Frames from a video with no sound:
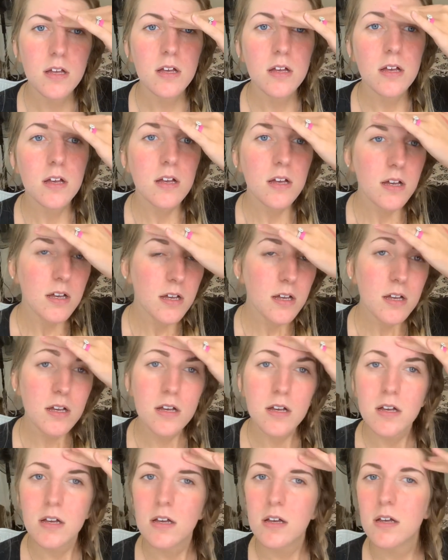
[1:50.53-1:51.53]

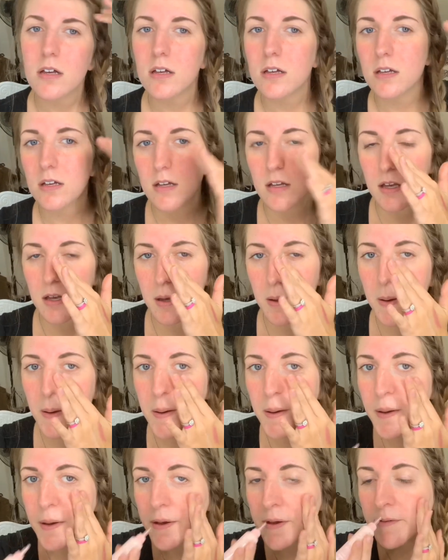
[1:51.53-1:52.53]

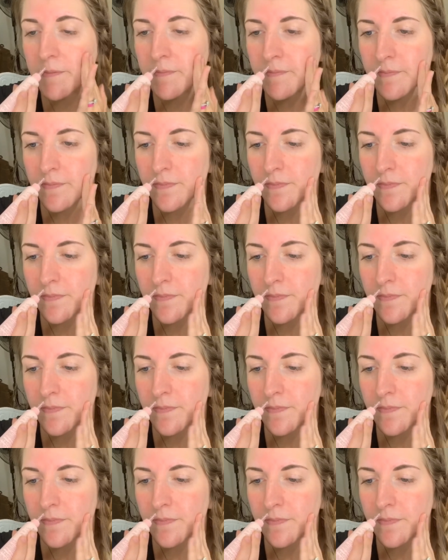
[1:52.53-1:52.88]
(no one is talking)